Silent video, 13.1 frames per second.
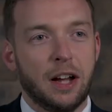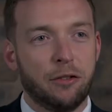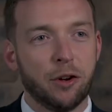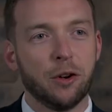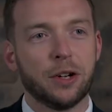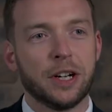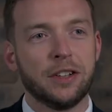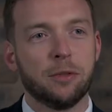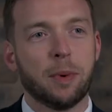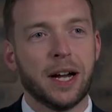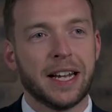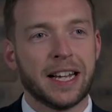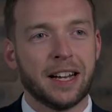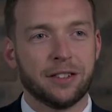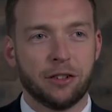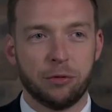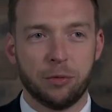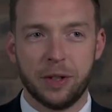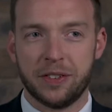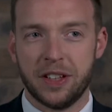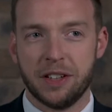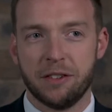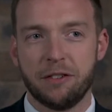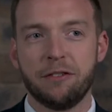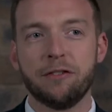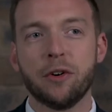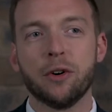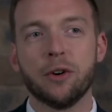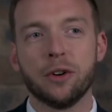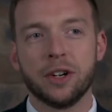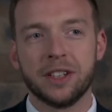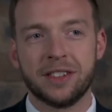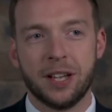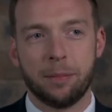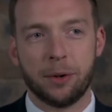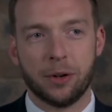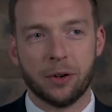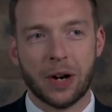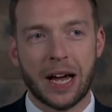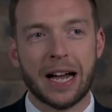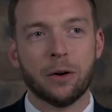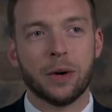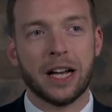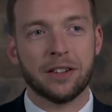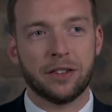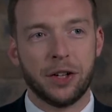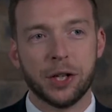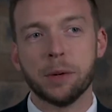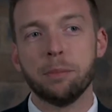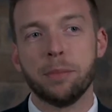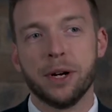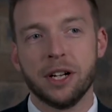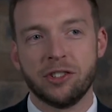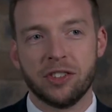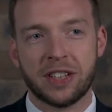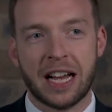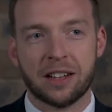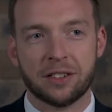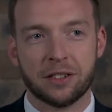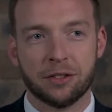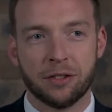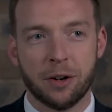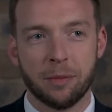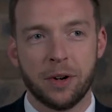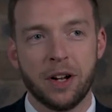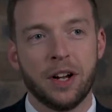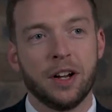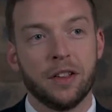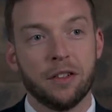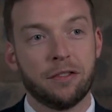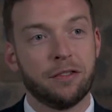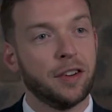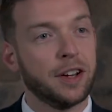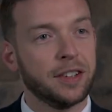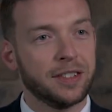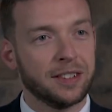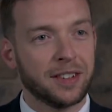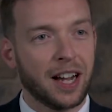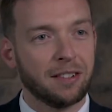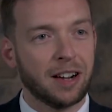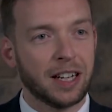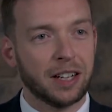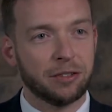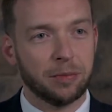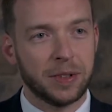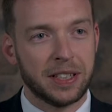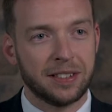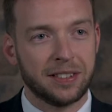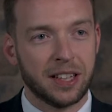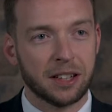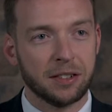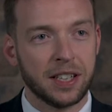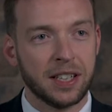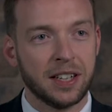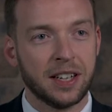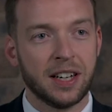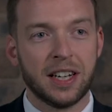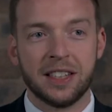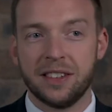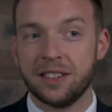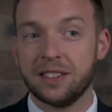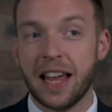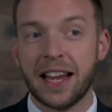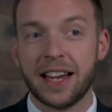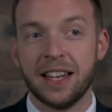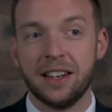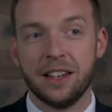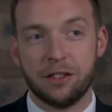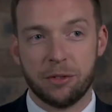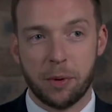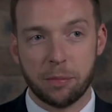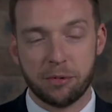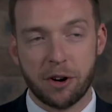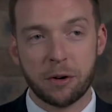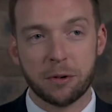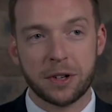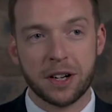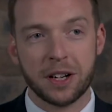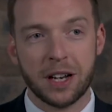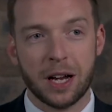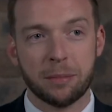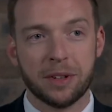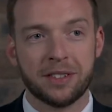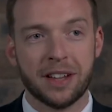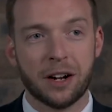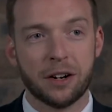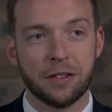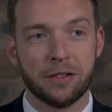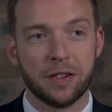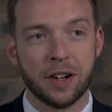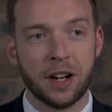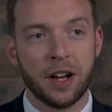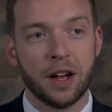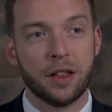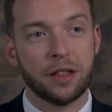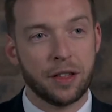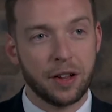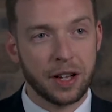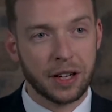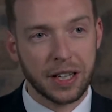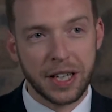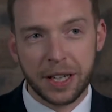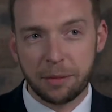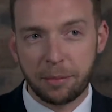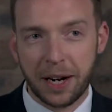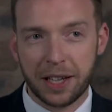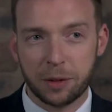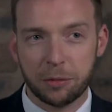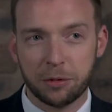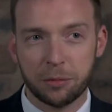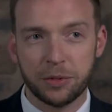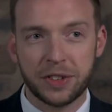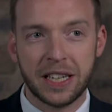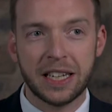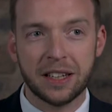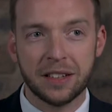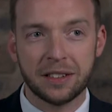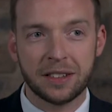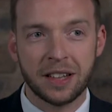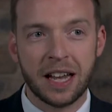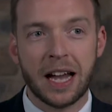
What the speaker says: If you're looking to buy a cask of whisky, there are four typical outlets that you can purchase casks from. The first is directly from the distillery. The second is from a broker like myself. Thirdly, you can buy them from dealers.